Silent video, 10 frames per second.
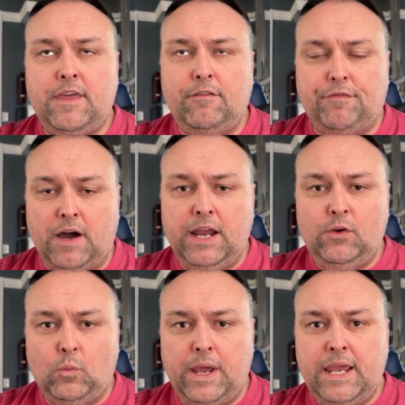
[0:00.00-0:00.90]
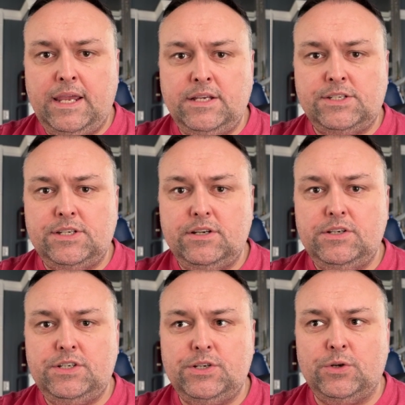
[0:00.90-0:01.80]
find ways
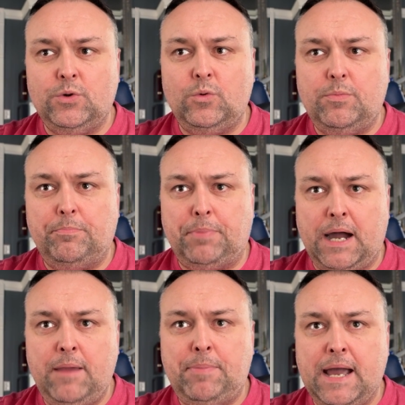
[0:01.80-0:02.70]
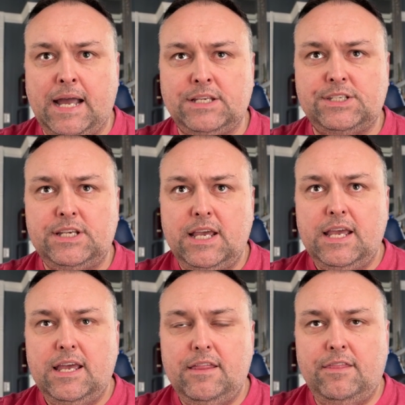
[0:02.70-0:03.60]
to bypass
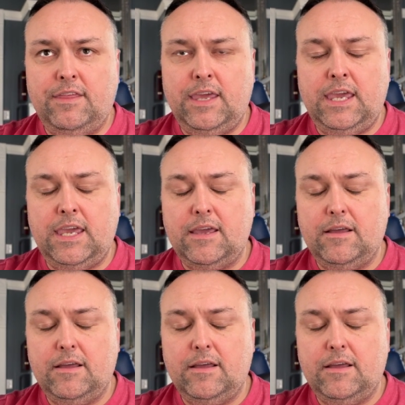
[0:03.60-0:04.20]
the